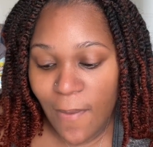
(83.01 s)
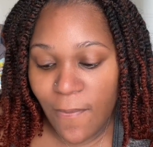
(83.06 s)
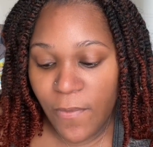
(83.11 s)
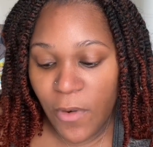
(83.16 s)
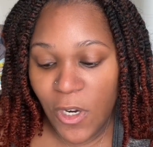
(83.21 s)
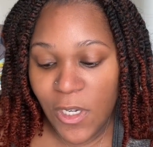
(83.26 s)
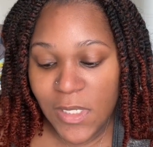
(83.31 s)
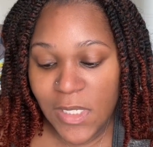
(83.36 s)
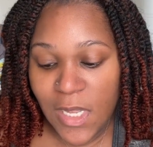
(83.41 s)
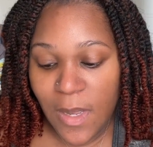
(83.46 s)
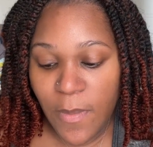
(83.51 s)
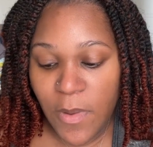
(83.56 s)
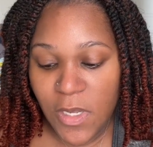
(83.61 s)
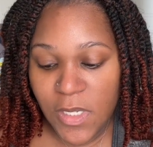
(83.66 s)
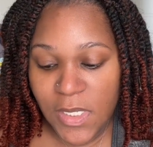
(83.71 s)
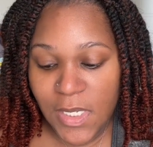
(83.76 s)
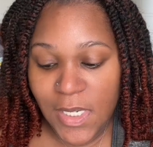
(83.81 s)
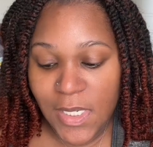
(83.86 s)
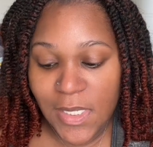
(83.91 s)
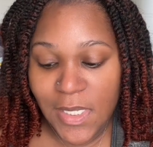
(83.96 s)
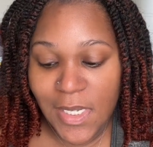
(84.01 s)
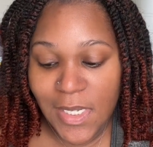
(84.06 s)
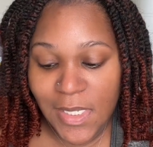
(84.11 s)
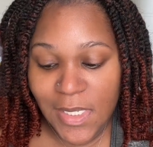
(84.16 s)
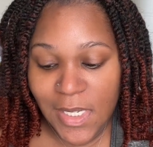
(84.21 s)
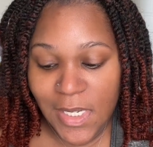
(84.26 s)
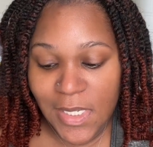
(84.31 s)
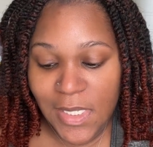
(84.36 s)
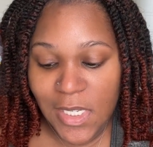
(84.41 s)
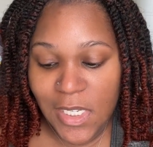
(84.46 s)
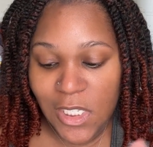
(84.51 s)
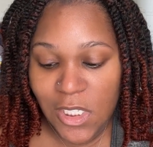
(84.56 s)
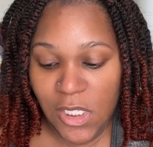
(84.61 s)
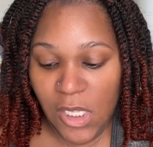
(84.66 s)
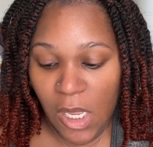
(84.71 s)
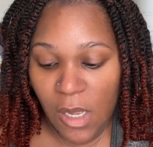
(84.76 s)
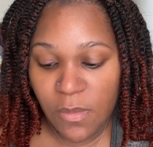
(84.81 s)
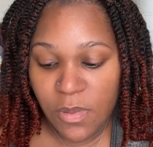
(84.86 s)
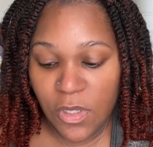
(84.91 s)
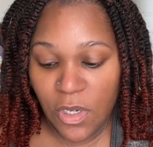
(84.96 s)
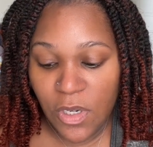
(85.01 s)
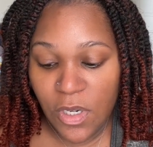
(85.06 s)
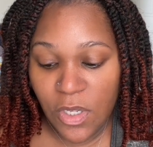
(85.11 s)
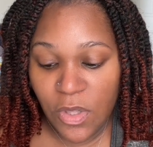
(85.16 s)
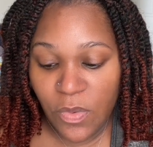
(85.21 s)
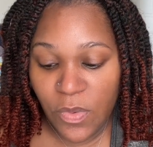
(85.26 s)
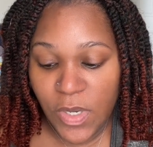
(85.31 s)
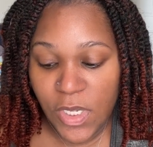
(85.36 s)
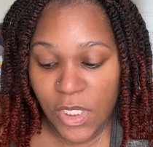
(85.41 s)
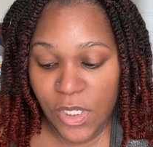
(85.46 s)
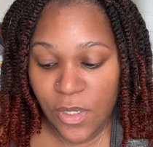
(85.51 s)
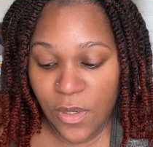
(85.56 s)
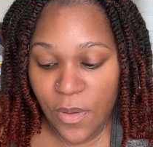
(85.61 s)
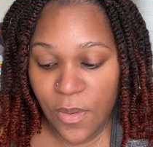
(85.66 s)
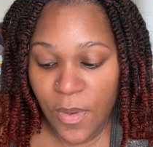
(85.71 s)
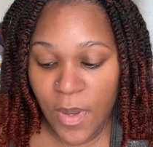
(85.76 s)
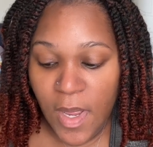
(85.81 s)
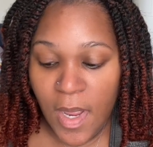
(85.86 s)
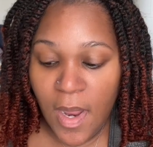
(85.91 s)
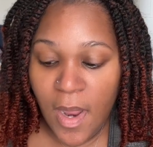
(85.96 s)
1 Samuel 16:16, Psalms 33:2,